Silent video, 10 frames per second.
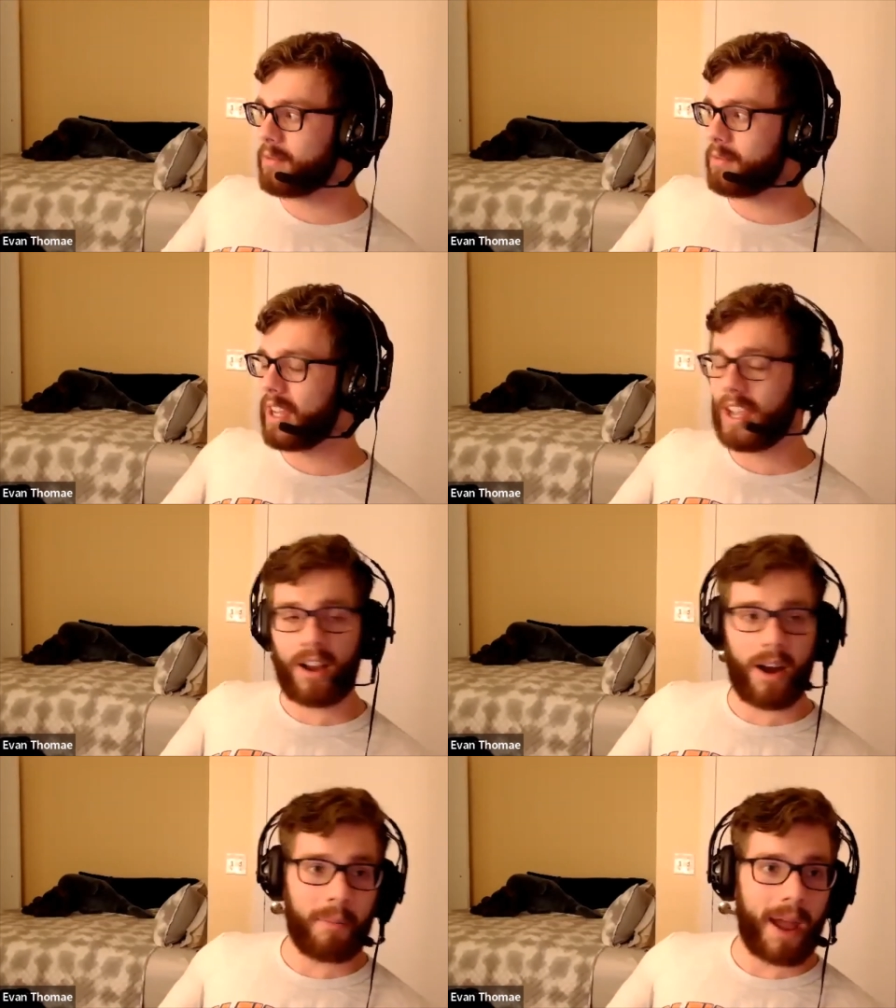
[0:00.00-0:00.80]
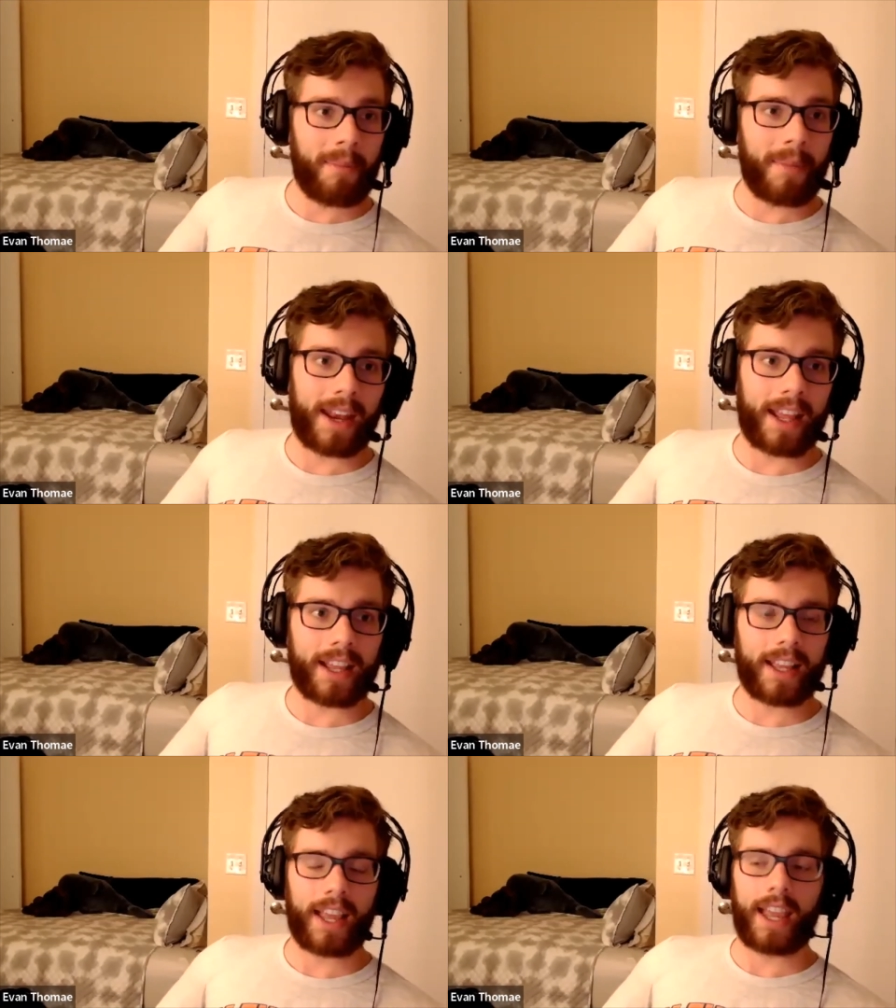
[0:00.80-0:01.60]
to be a combat
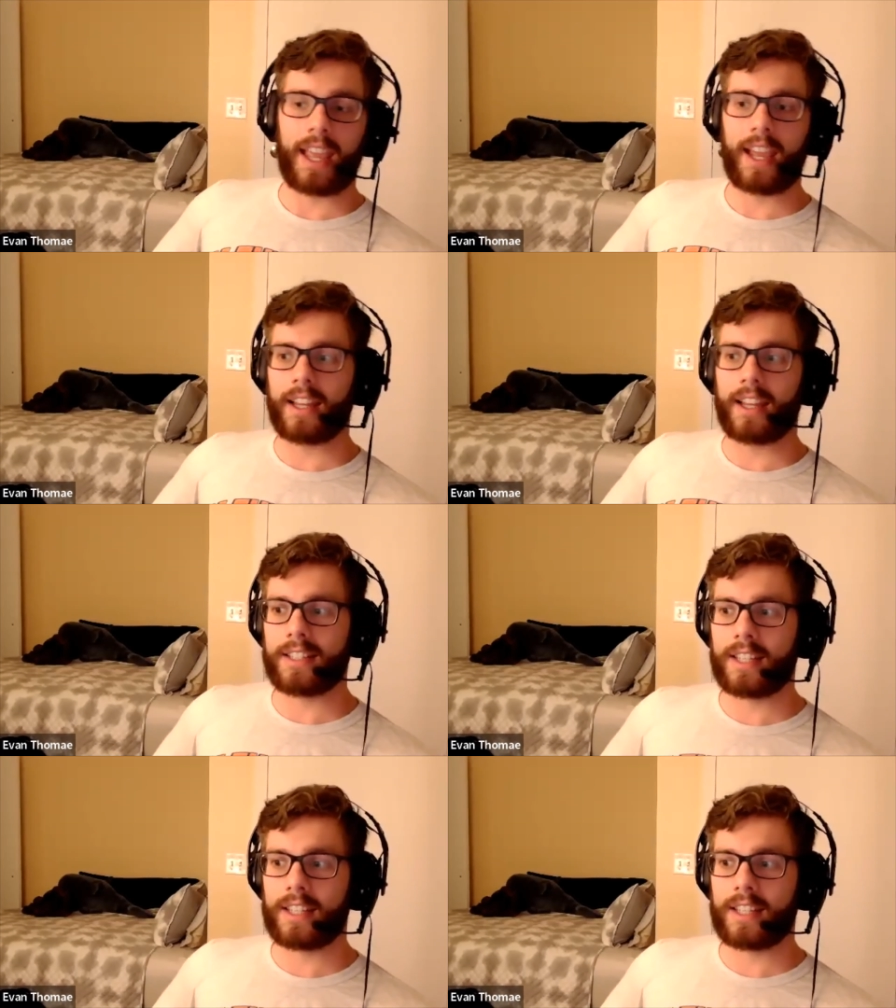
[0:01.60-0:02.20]
medic, and